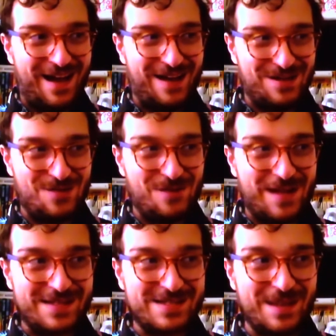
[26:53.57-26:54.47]
You've
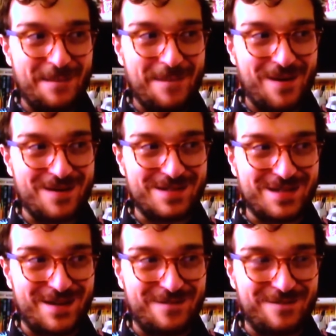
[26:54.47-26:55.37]
got some parts
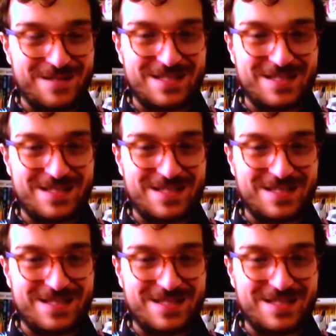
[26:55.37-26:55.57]
of the